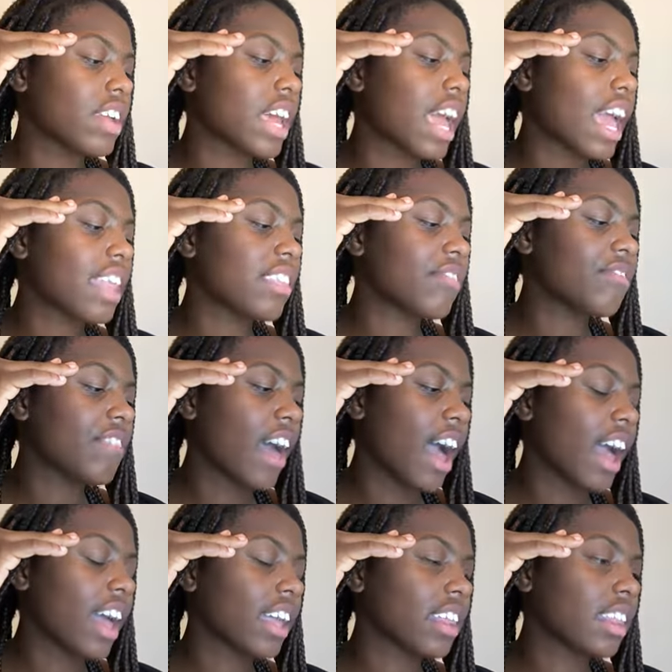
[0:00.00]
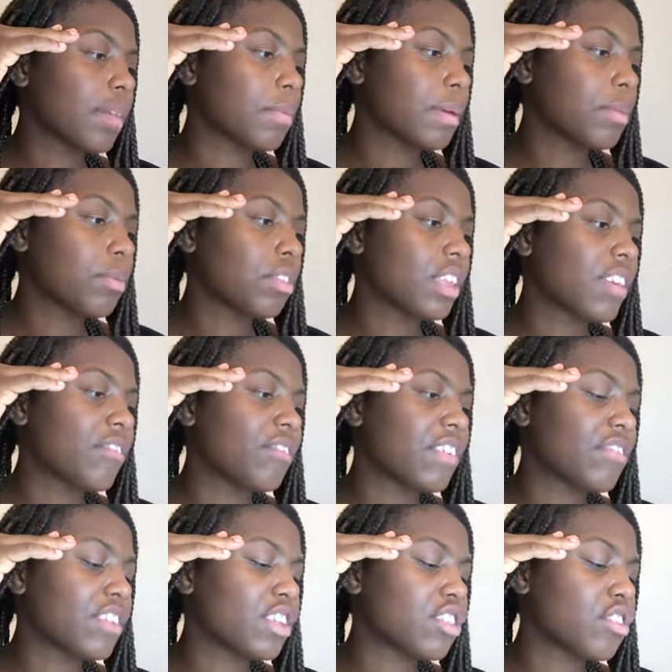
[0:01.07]
And I hate the fact that people did
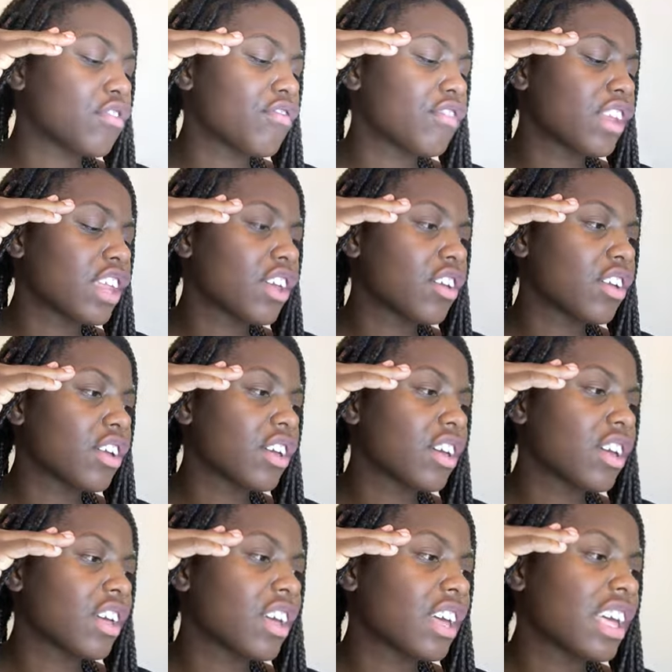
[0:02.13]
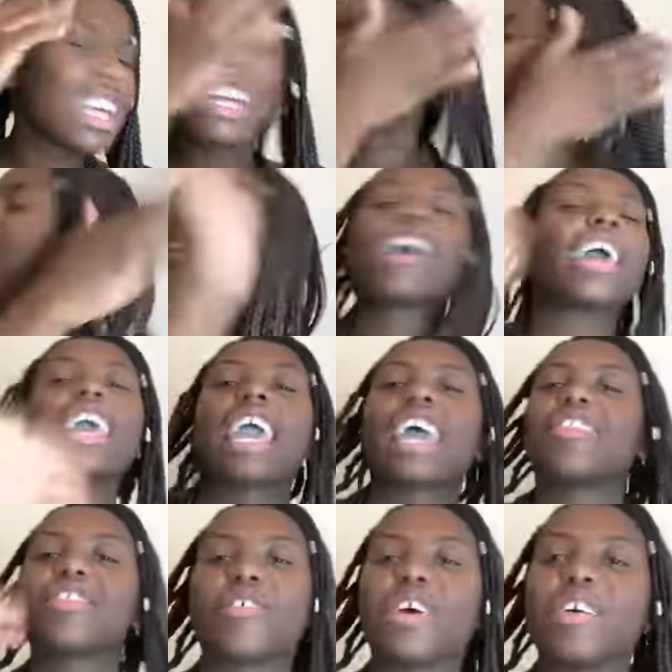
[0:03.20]
52 minutes. Oh, it
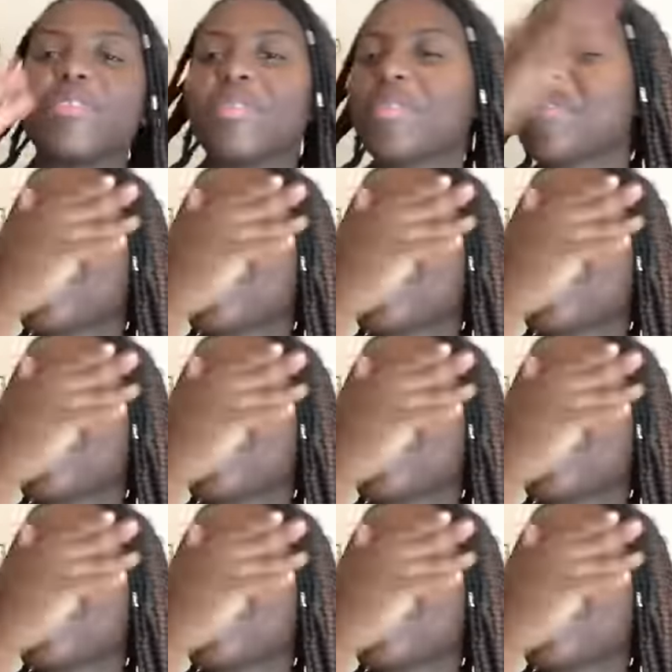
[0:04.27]
can't do it.